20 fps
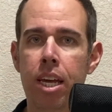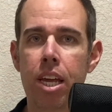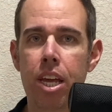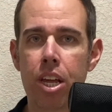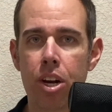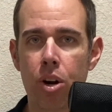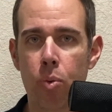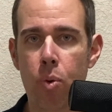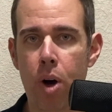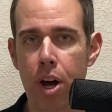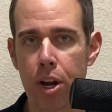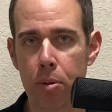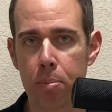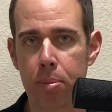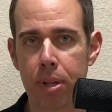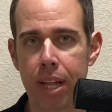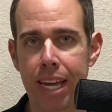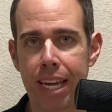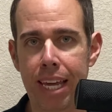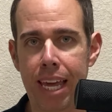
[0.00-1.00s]
you know, while you're
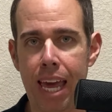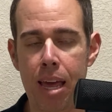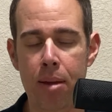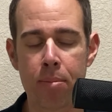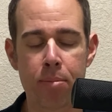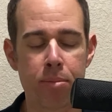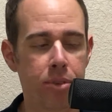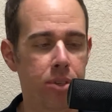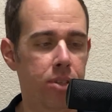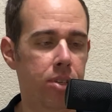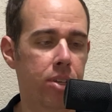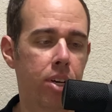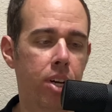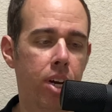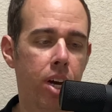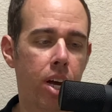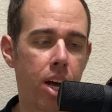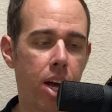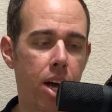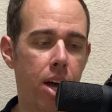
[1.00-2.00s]
playing games
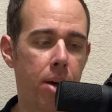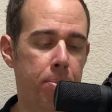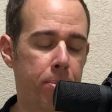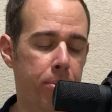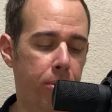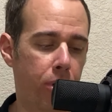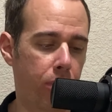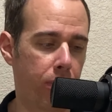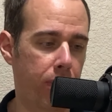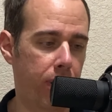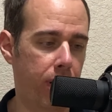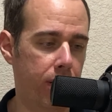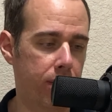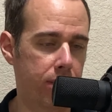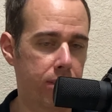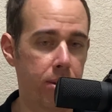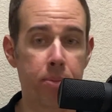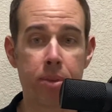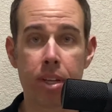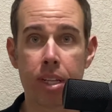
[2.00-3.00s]
um, or
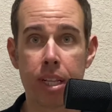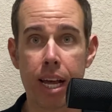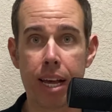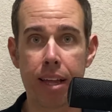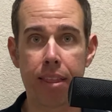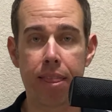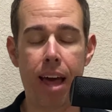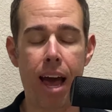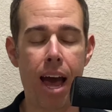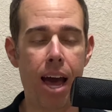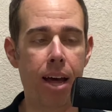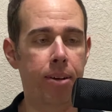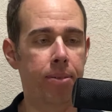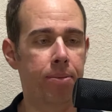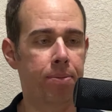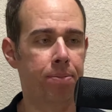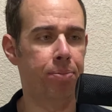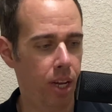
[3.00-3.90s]
something like that.